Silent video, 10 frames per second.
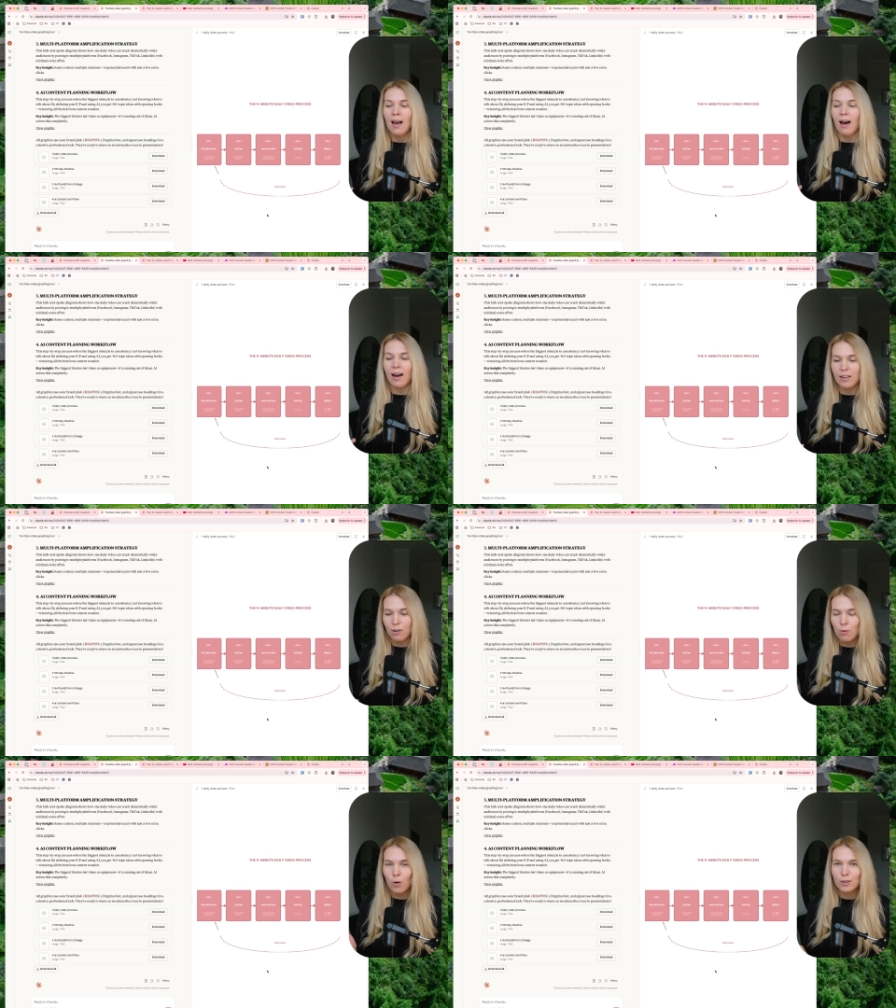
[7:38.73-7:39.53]
I
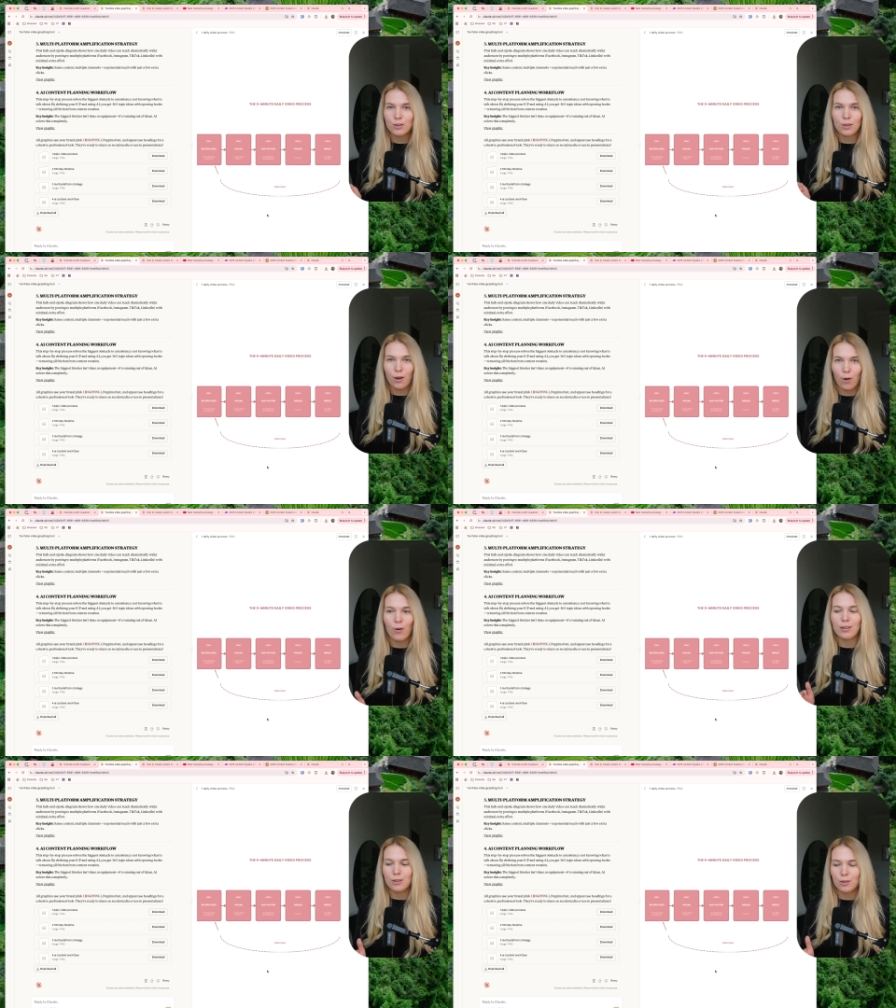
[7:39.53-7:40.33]
don't want to
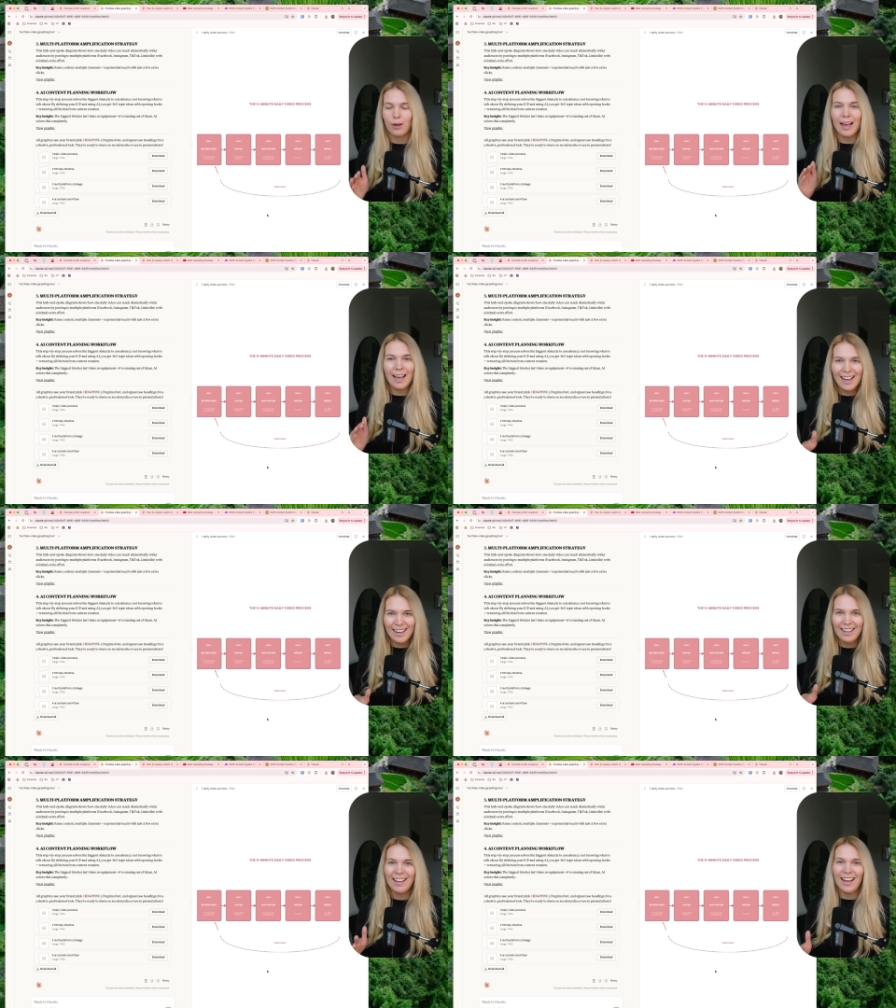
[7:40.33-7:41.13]
go and do
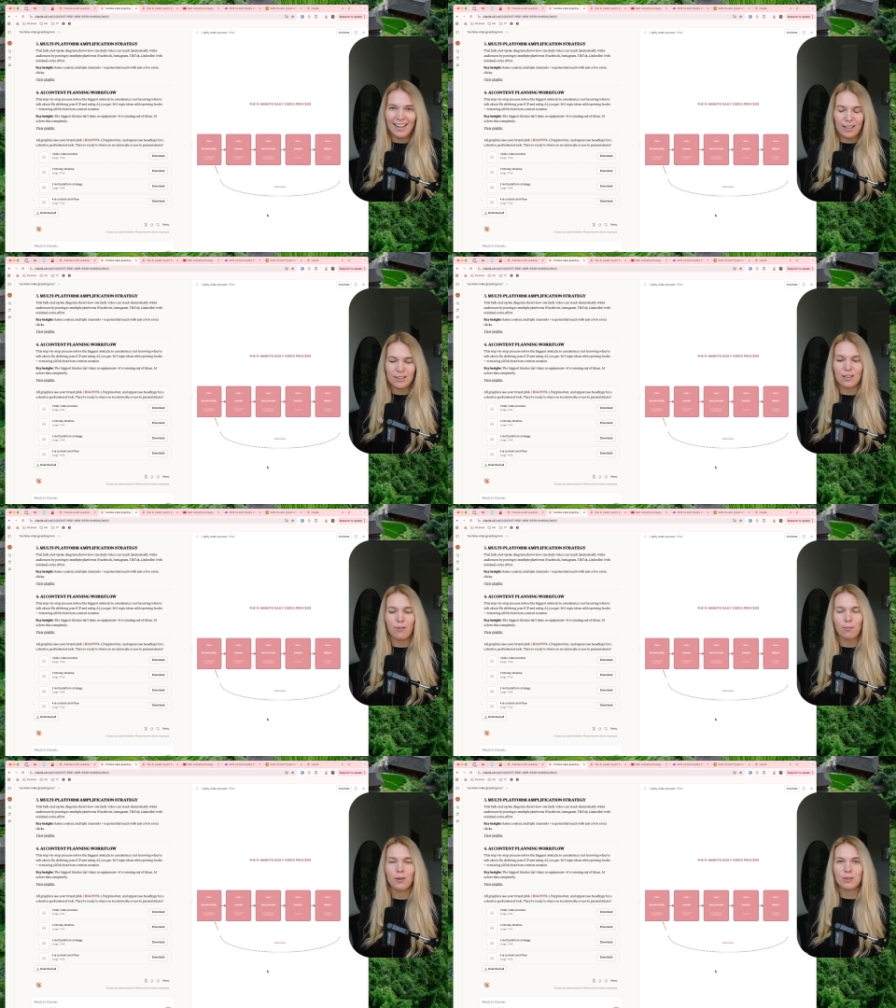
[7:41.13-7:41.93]
any edits if
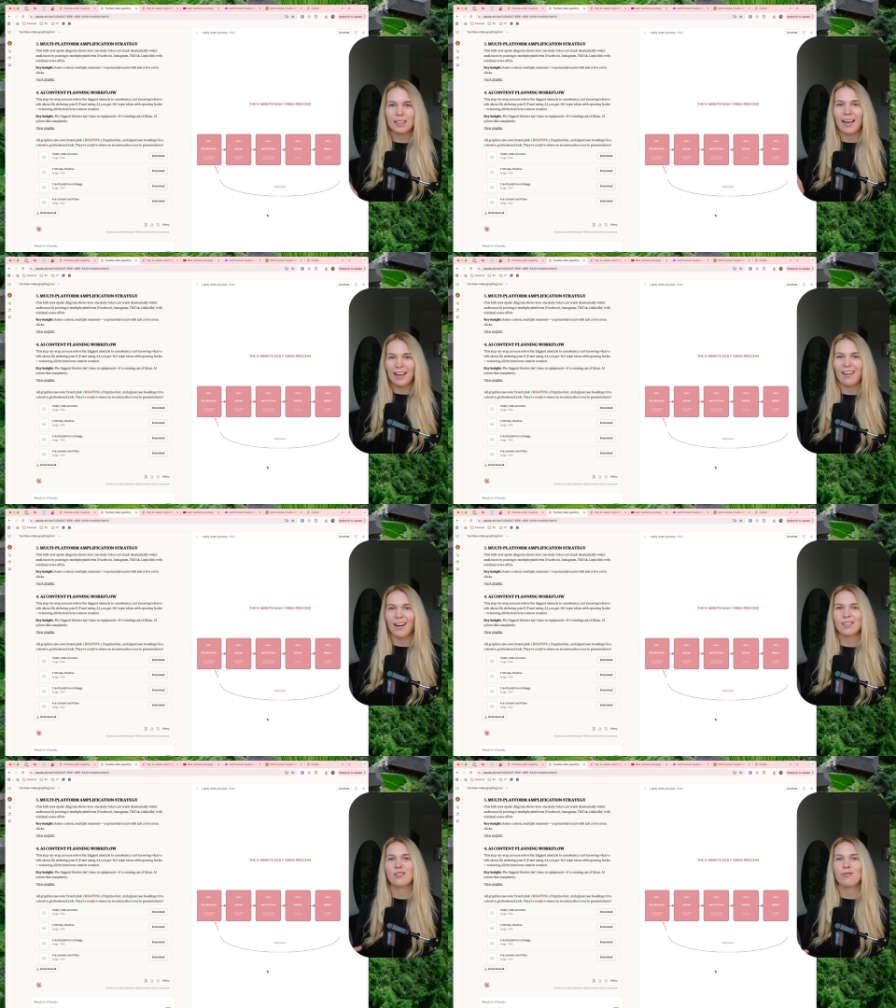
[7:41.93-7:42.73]
I'm using
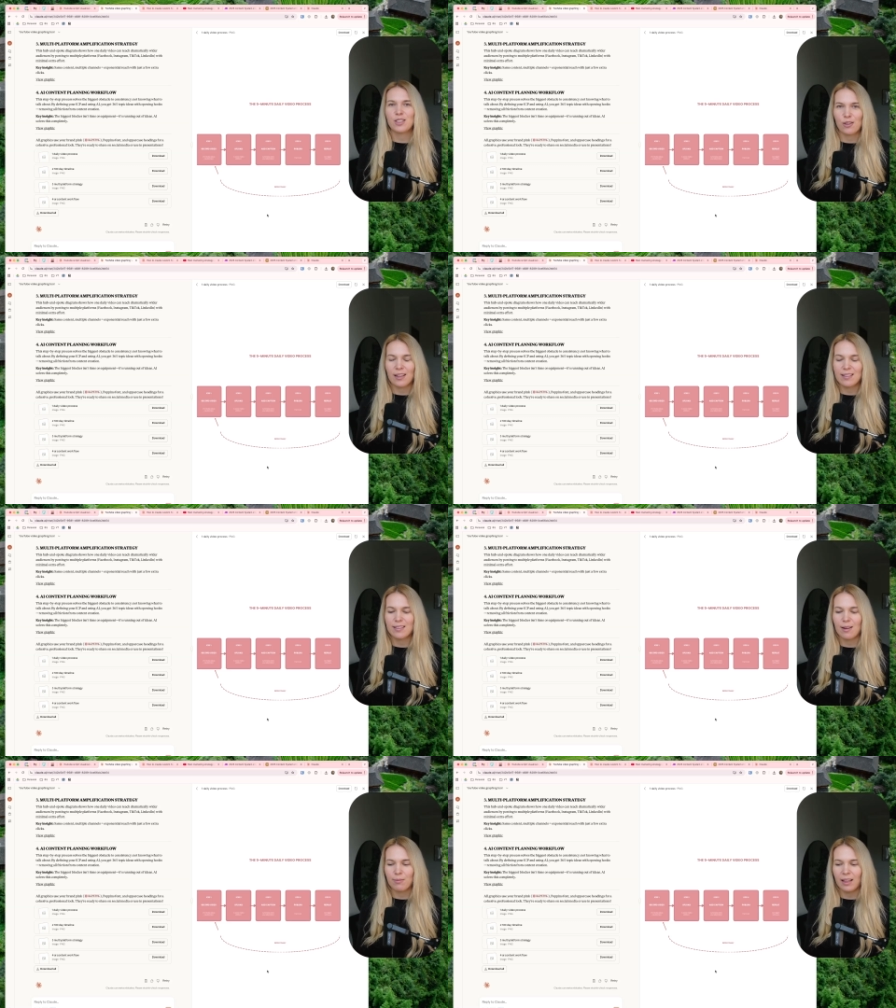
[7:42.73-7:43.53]
AI to visualize
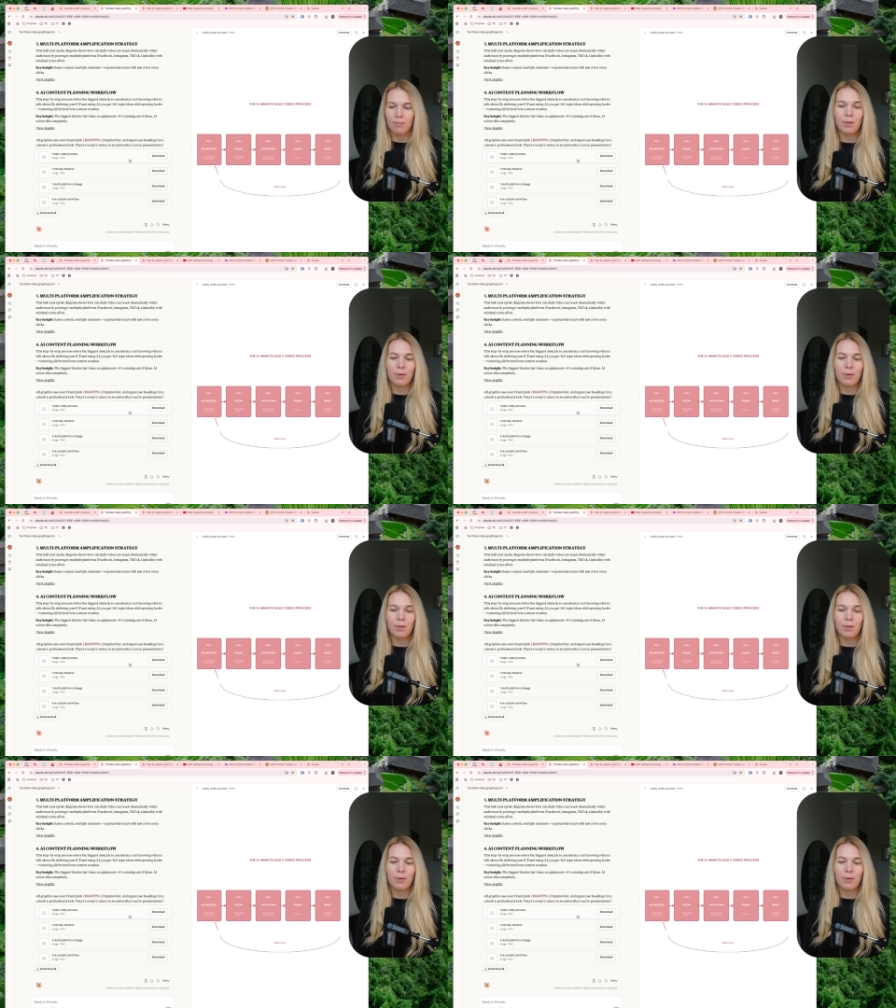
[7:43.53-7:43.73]
something.